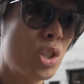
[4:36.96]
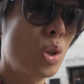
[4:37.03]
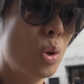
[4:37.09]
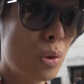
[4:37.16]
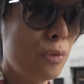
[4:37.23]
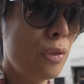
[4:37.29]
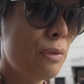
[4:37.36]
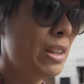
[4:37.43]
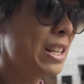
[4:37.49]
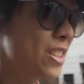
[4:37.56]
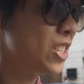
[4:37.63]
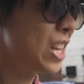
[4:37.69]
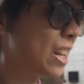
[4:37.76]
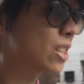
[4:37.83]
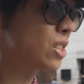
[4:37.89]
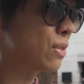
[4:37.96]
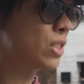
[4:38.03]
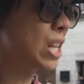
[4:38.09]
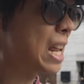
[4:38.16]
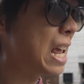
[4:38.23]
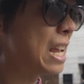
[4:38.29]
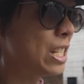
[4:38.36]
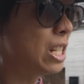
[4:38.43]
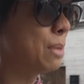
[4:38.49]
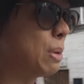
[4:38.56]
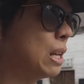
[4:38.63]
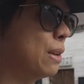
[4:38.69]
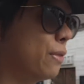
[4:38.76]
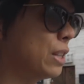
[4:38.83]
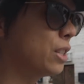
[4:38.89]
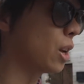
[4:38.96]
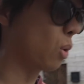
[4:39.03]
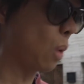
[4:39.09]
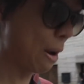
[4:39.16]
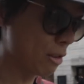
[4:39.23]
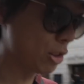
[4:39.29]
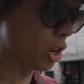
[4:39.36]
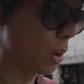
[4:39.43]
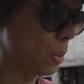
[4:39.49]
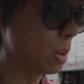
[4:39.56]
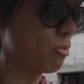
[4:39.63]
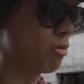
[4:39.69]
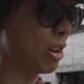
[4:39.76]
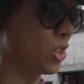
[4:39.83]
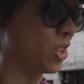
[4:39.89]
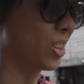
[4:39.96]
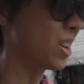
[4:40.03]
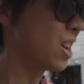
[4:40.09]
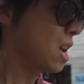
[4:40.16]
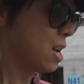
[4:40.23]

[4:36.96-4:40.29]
shoots 15 seconds of 1080p video every time you press it.